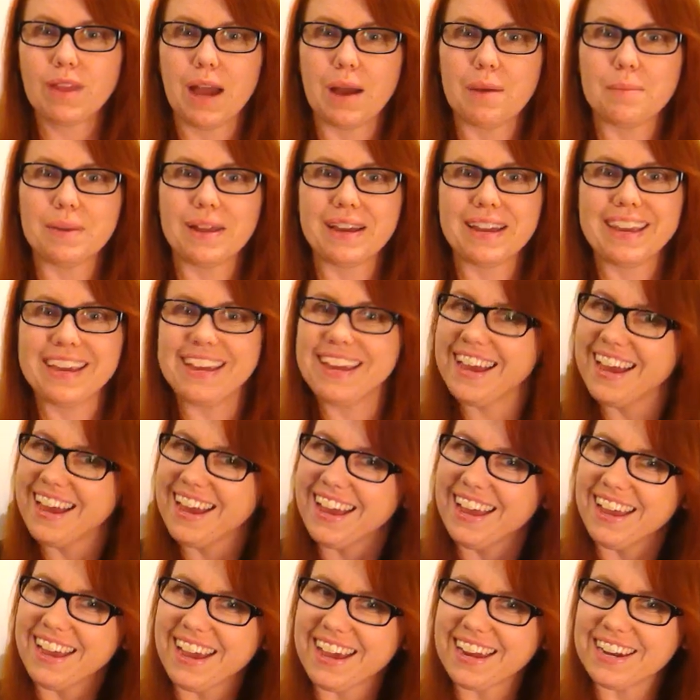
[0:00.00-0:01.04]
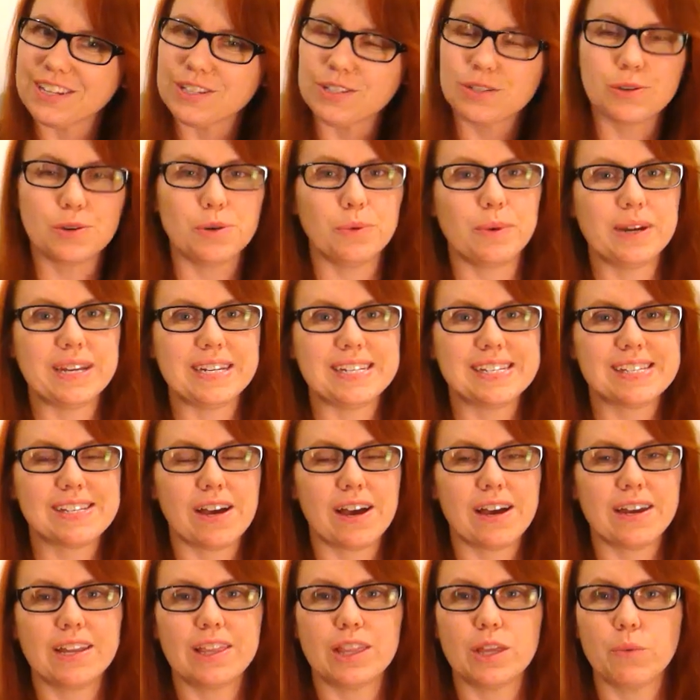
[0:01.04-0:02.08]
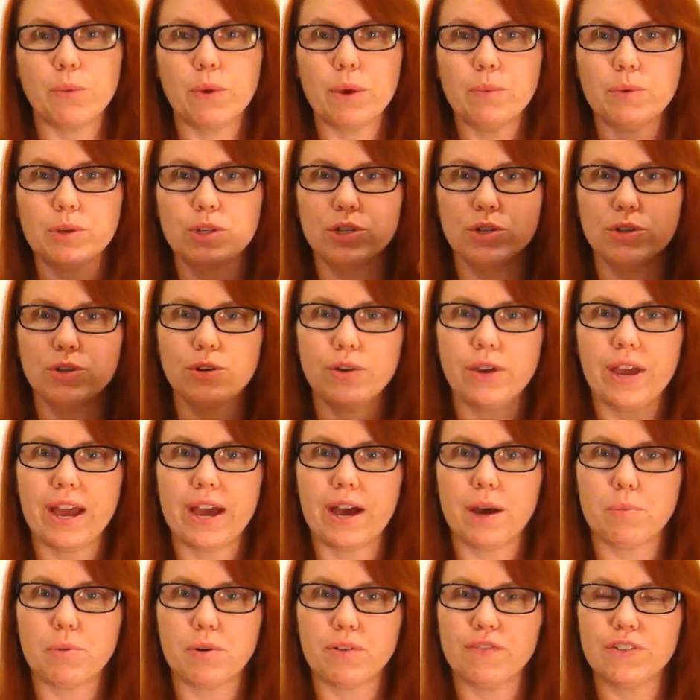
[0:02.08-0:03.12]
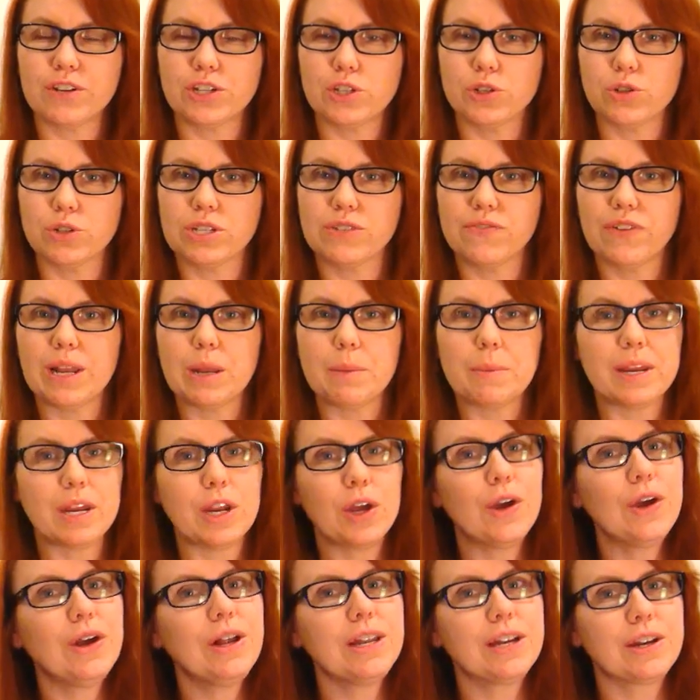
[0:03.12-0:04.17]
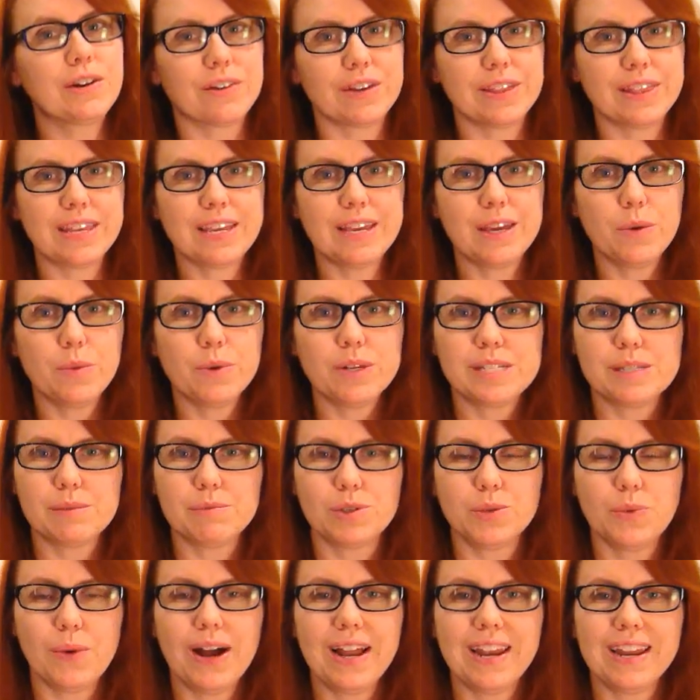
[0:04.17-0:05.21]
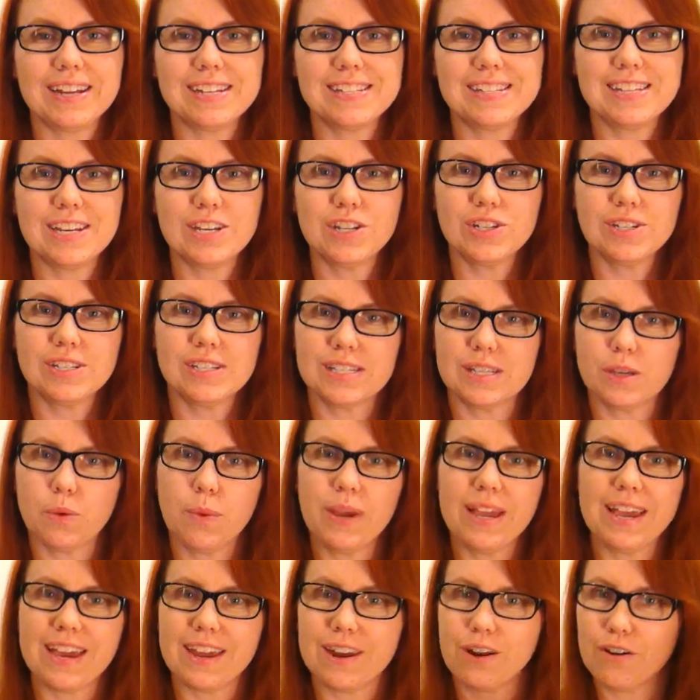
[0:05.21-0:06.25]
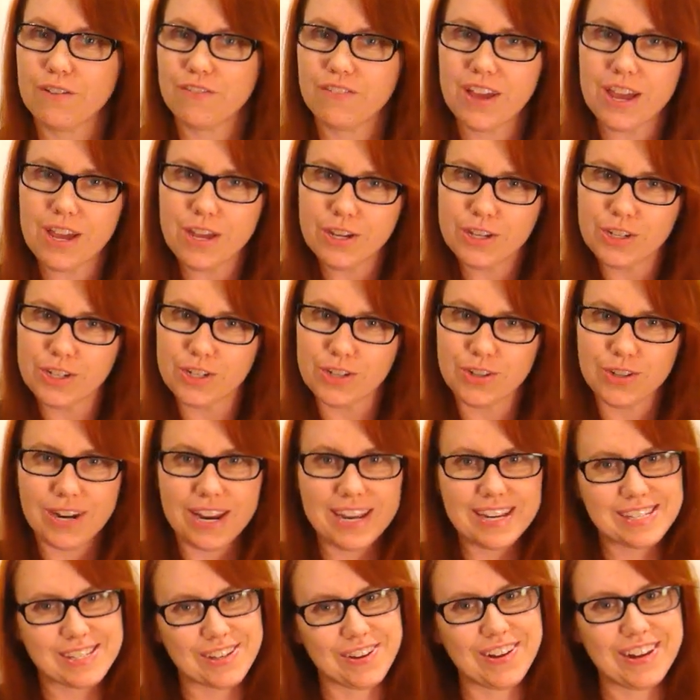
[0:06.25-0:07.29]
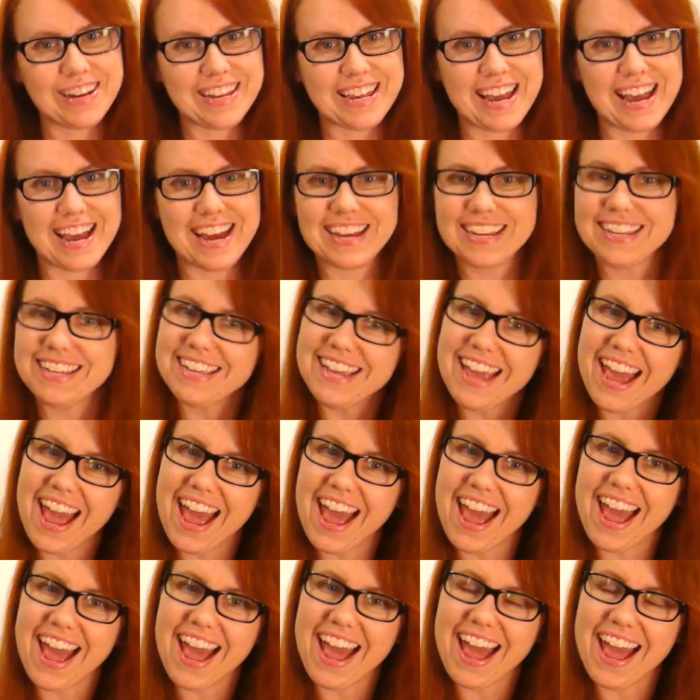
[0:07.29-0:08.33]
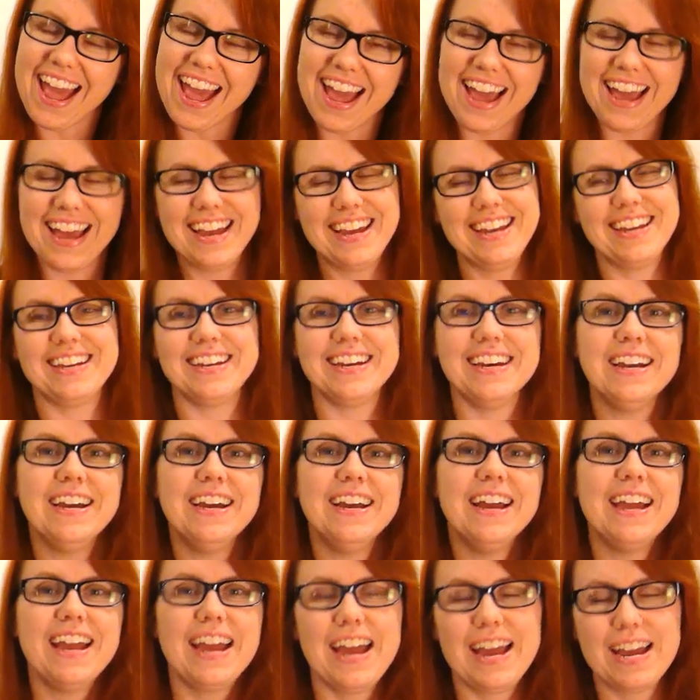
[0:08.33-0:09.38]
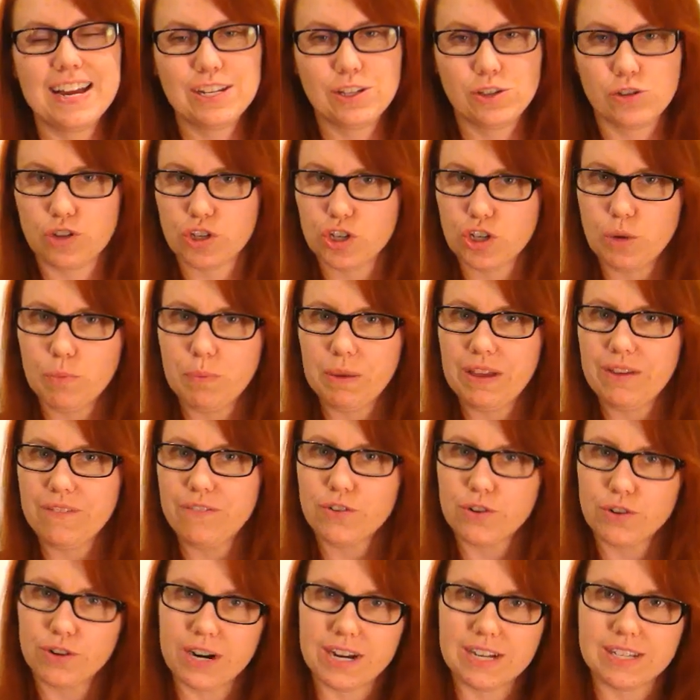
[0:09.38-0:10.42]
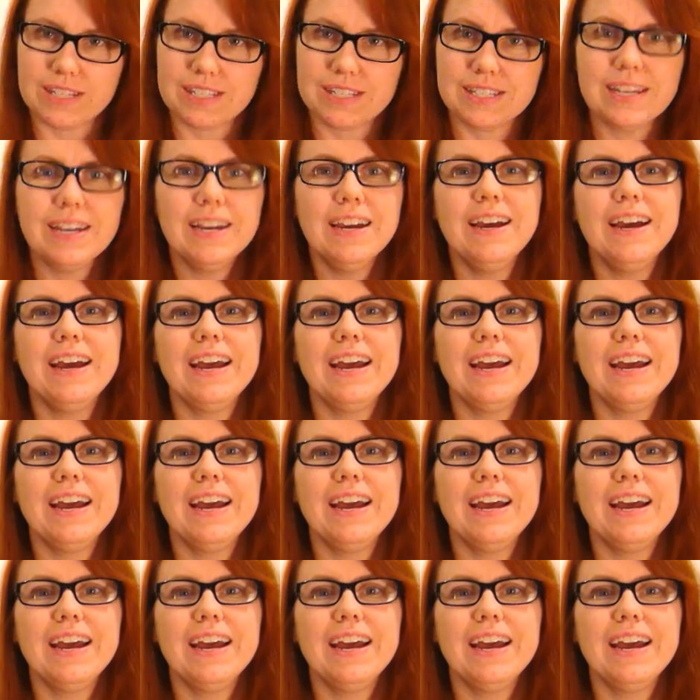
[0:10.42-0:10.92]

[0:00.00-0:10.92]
I'm lucky. At our school, we decided that we would do our professional development earlier in the year with some twilight sessions, so we get off 2 days earlier. Yay! Extra shopping for us.